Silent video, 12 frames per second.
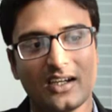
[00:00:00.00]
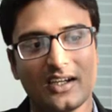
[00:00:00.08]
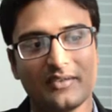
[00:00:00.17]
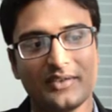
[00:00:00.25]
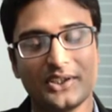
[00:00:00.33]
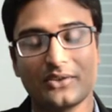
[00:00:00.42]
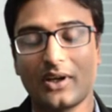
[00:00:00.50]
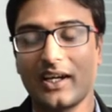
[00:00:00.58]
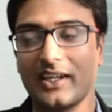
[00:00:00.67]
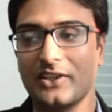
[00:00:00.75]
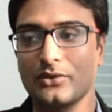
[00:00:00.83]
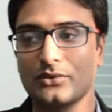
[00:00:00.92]
if we
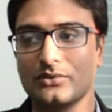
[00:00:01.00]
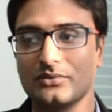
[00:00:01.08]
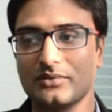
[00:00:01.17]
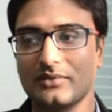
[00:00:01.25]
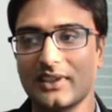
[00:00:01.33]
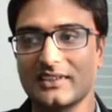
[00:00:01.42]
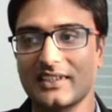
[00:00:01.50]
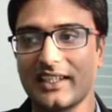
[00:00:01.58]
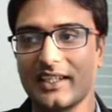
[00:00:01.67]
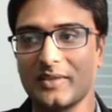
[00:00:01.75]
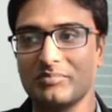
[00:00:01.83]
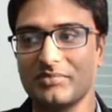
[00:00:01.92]
try to, let's
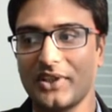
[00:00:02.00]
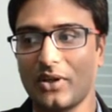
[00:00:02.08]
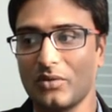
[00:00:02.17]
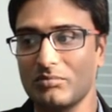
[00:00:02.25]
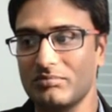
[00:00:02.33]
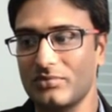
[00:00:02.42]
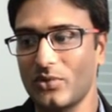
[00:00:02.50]
say, you know,